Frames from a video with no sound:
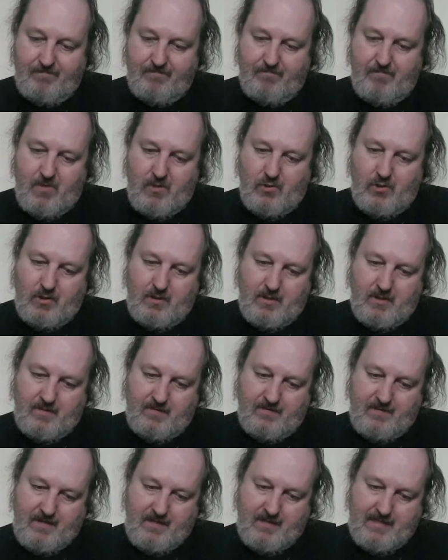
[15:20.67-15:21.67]
martial
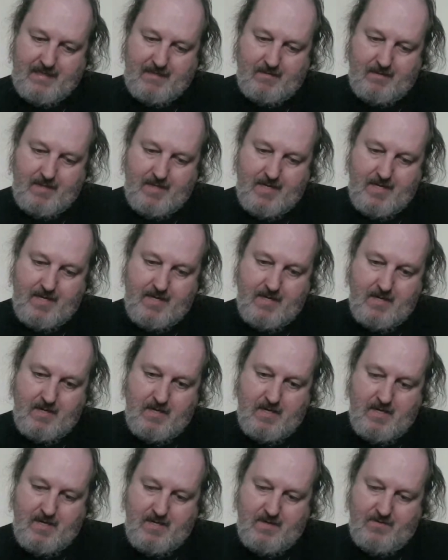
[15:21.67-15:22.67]
arts fans out there.
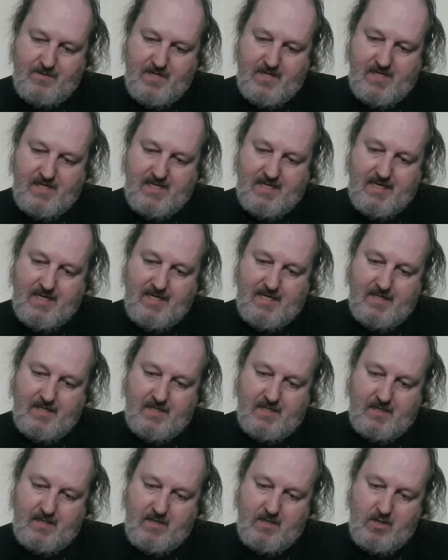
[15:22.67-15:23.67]
This
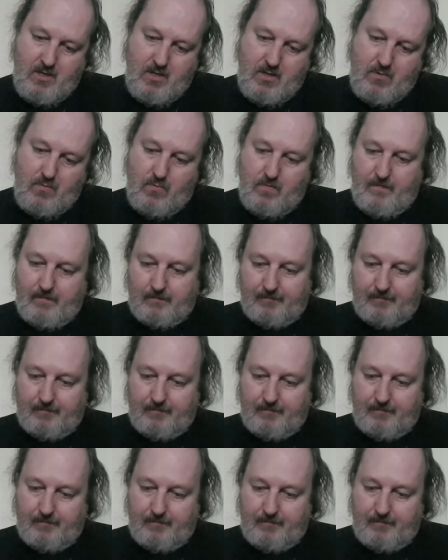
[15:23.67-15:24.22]
is the new